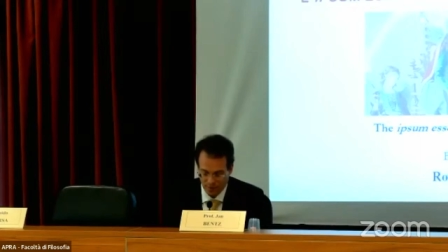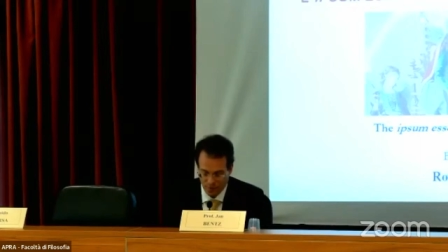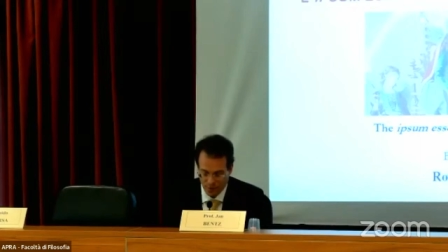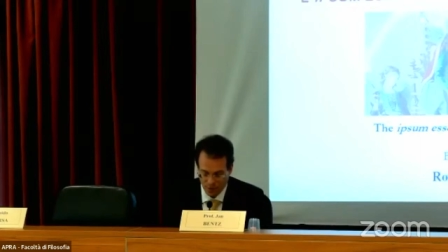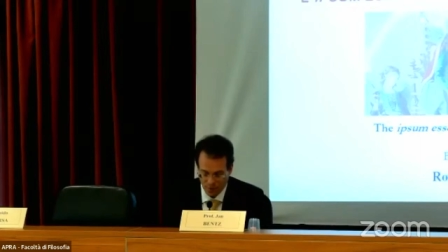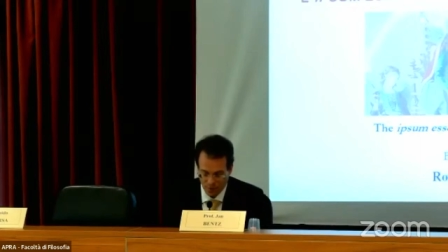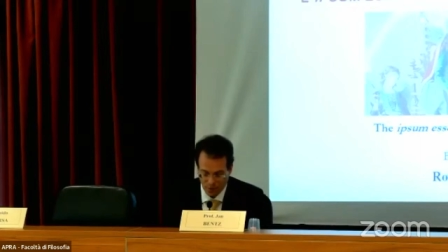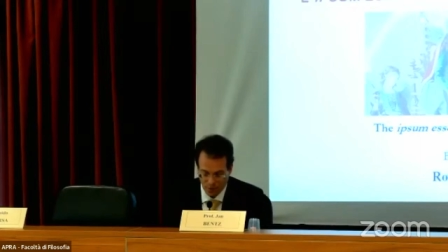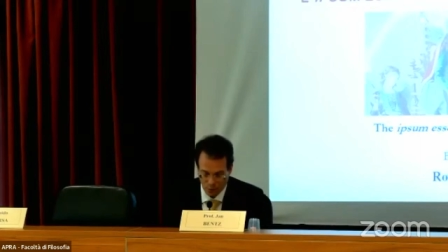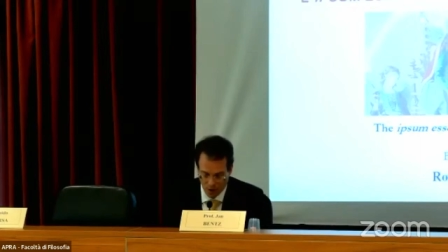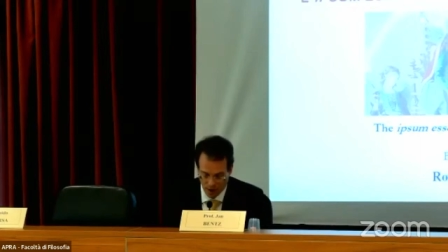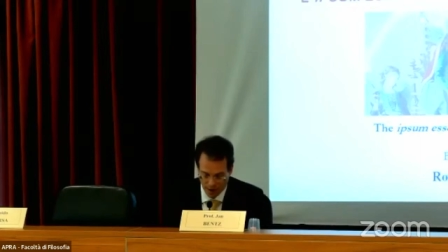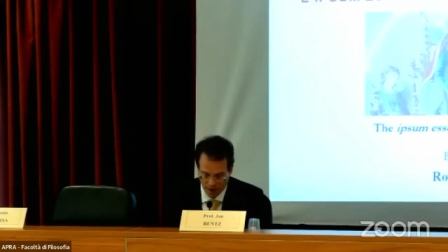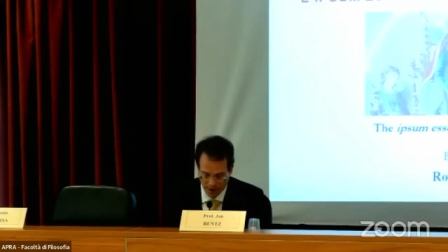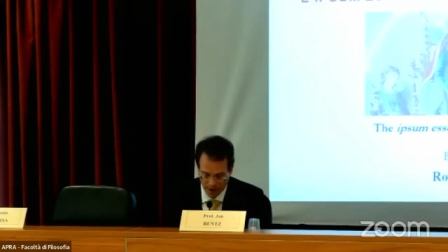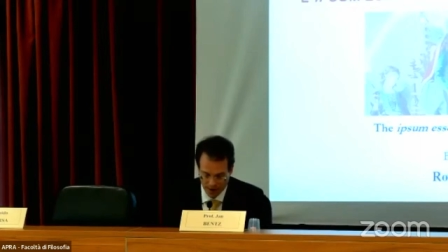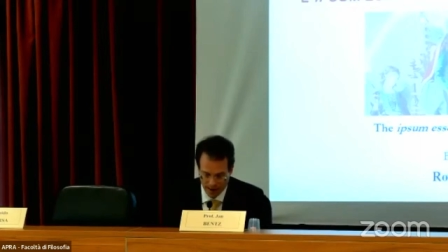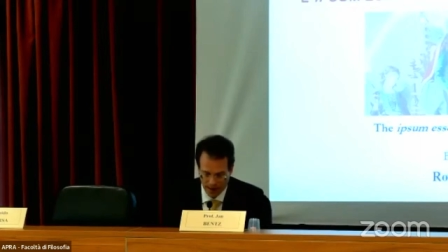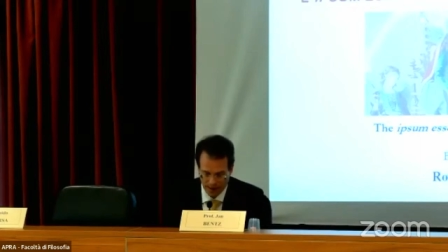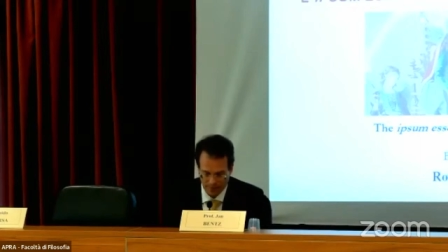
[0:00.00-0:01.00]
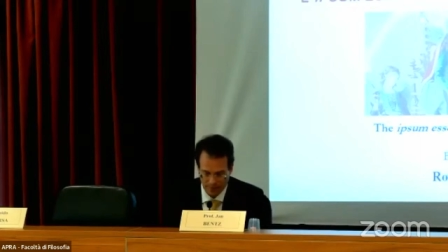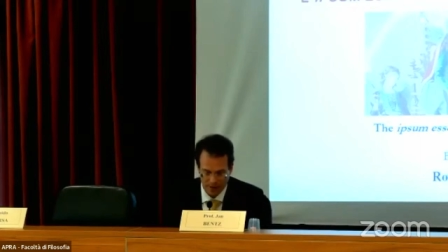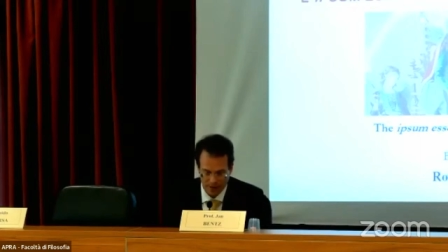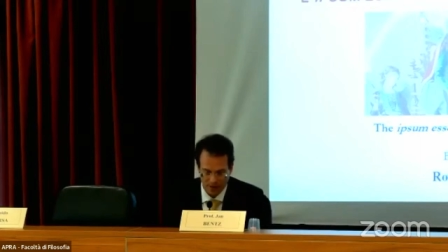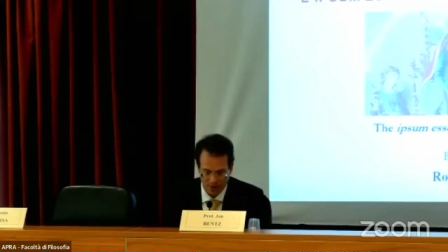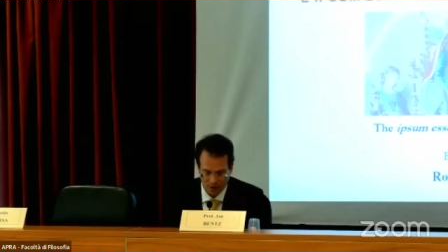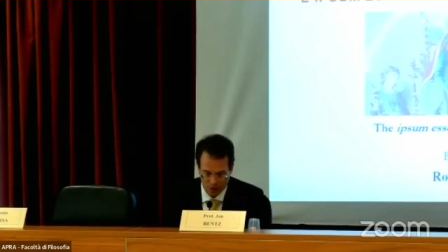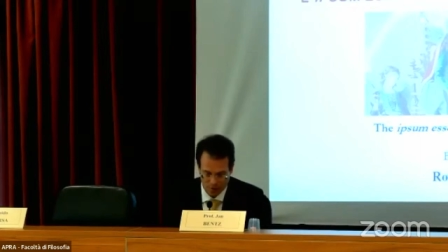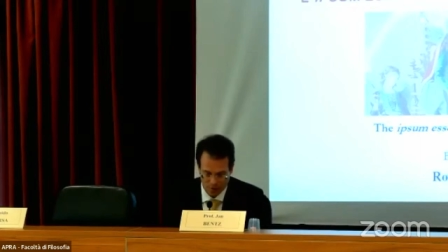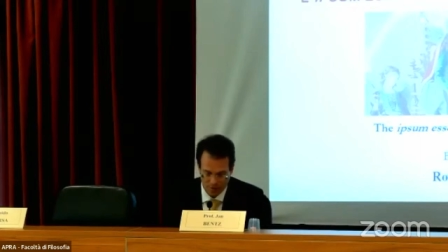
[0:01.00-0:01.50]
form one and be
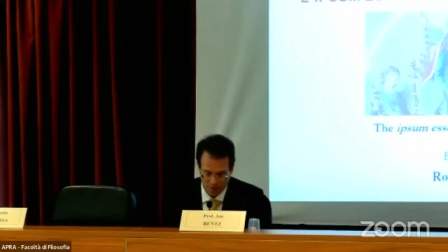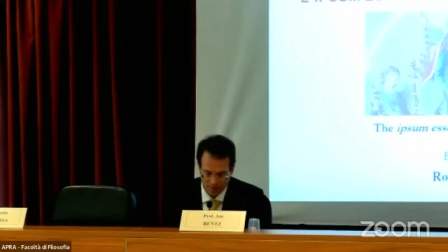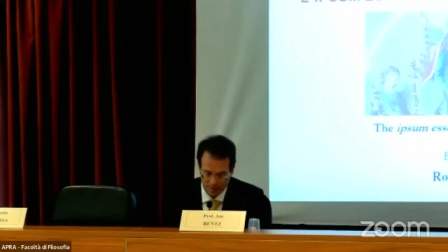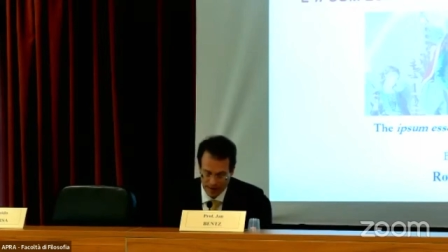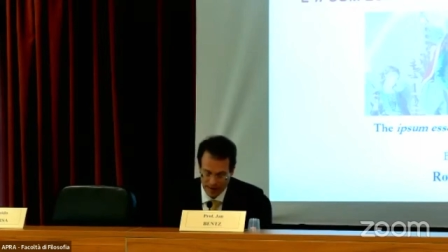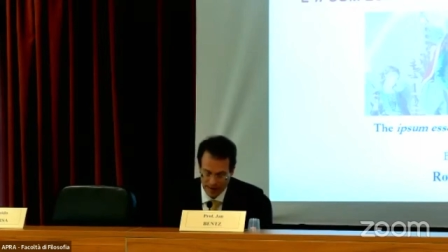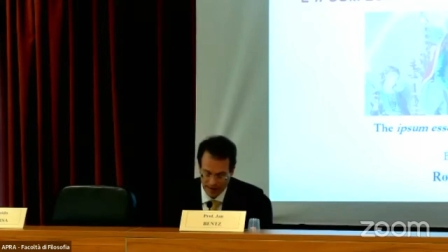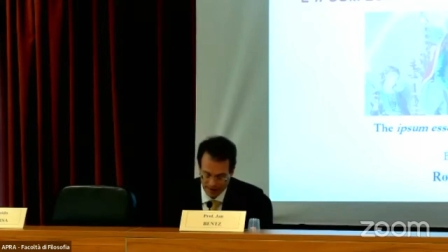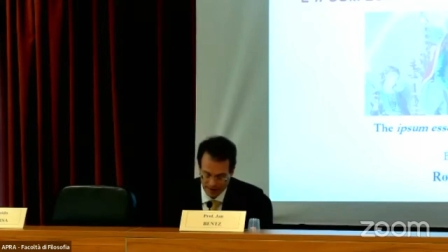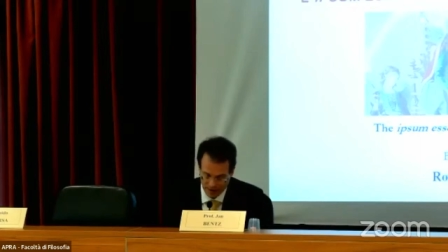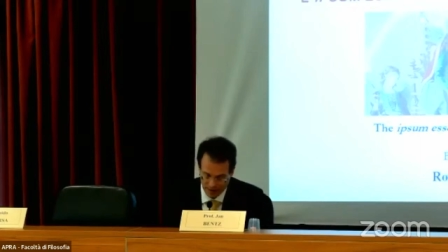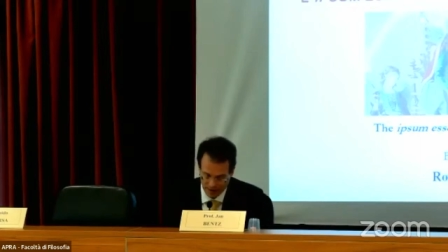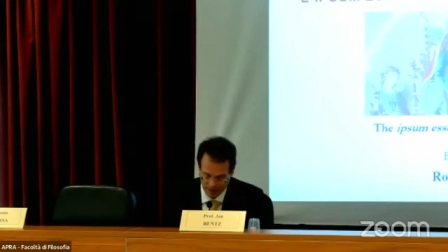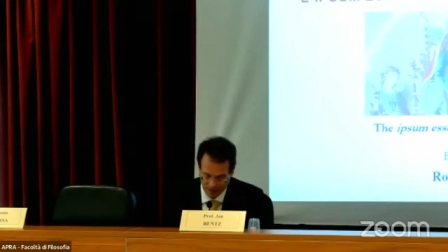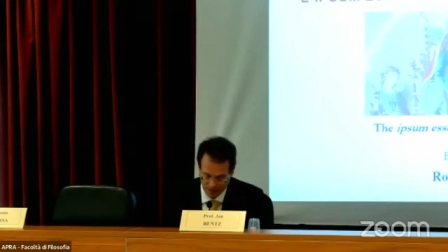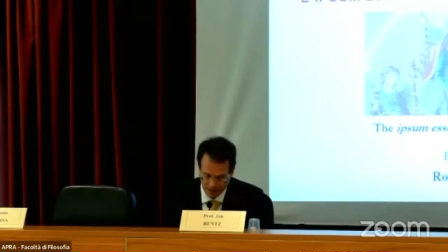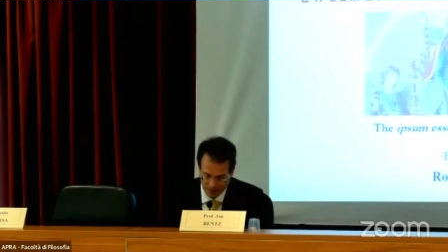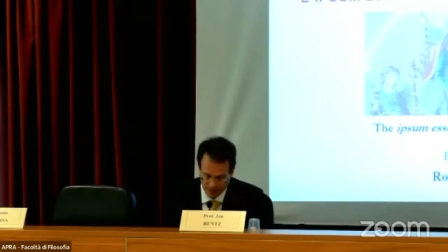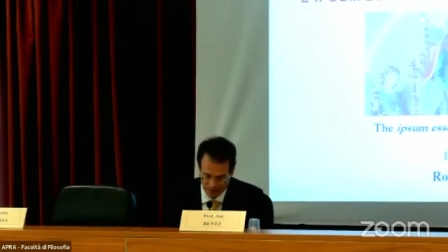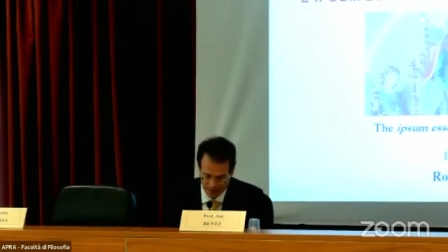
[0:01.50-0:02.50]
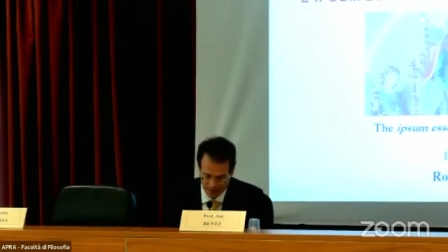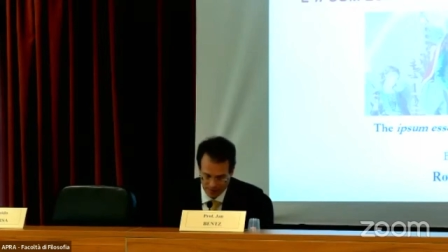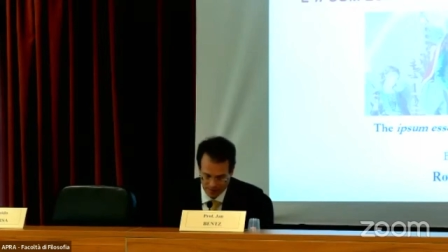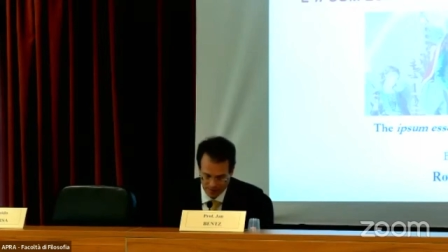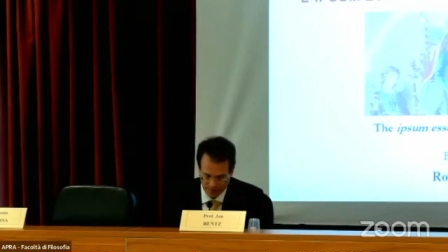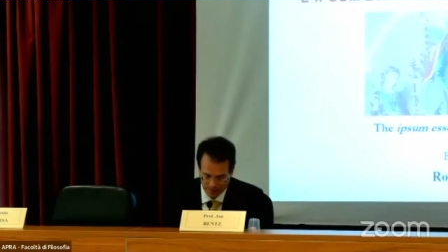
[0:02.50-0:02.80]
determined by essence.